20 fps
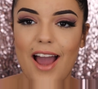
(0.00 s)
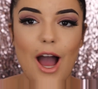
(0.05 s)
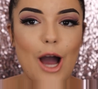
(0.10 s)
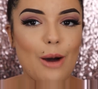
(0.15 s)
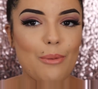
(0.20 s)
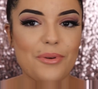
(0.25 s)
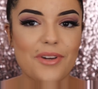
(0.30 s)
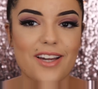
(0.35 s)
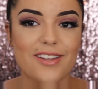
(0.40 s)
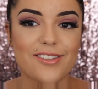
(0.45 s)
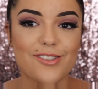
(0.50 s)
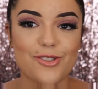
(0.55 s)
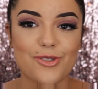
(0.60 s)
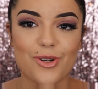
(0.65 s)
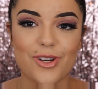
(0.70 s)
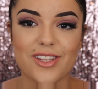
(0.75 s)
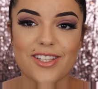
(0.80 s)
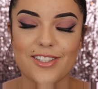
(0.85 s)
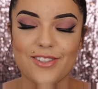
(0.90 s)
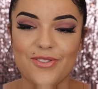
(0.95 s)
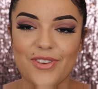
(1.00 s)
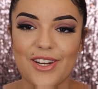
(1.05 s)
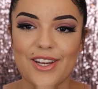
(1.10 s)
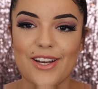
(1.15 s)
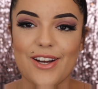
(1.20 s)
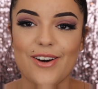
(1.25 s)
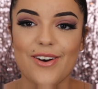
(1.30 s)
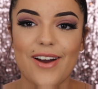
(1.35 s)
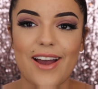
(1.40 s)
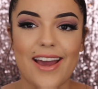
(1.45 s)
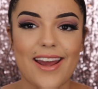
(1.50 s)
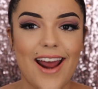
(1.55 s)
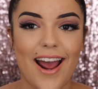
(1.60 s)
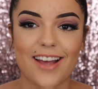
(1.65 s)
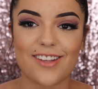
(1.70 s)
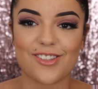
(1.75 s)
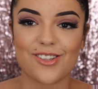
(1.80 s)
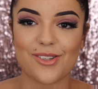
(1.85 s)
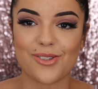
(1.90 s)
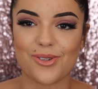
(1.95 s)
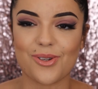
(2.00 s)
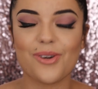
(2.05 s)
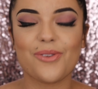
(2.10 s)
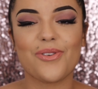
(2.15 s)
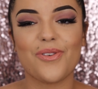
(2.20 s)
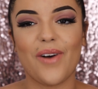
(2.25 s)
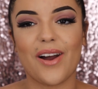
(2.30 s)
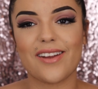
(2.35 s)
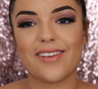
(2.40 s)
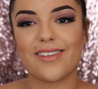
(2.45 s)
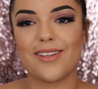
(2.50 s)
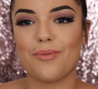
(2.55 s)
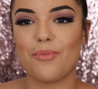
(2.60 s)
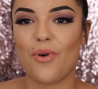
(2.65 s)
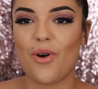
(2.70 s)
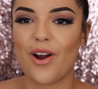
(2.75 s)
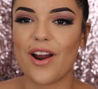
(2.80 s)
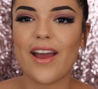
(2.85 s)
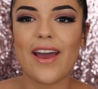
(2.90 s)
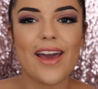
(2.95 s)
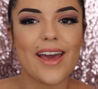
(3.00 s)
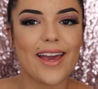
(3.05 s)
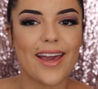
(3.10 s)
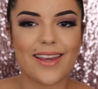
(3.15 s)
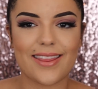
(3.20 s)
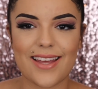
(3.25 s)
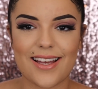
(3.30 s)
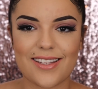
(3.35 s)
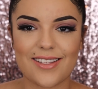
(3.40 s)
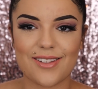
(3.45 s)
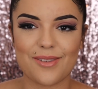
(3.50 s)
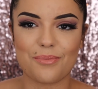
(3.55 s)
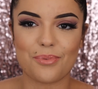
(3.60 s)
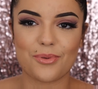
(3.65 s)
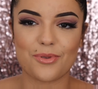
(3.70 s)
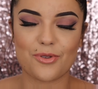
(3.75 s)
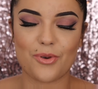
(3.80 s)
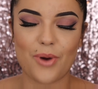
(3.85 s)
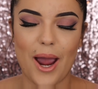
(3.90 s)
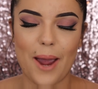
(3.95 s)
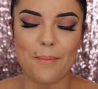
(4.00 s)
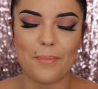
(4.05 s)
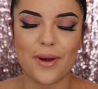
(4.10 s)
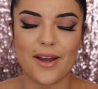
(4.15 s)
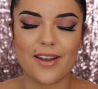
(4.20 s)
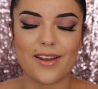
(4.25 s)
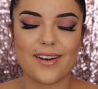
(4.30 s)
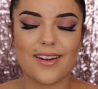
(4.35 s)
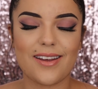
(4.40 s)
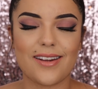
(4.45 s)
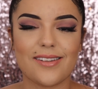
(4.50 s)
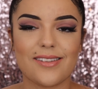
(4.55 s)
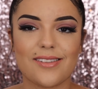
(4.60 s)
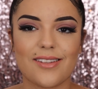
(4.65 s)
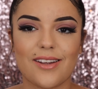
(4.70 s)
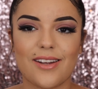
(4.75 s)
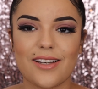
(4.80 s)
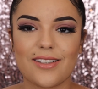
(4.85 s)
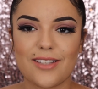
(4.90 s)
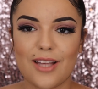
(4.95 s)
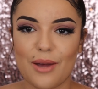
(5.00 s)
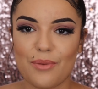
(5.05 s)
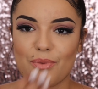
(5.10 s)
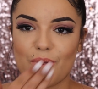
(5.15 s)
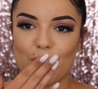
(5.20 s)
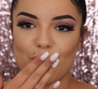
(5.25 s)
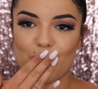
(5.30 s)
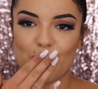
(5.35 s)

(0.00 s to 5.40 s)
I hope you guys enjoyed this video, and as usual, if you want to see more, hit that subscribe button, and until next time.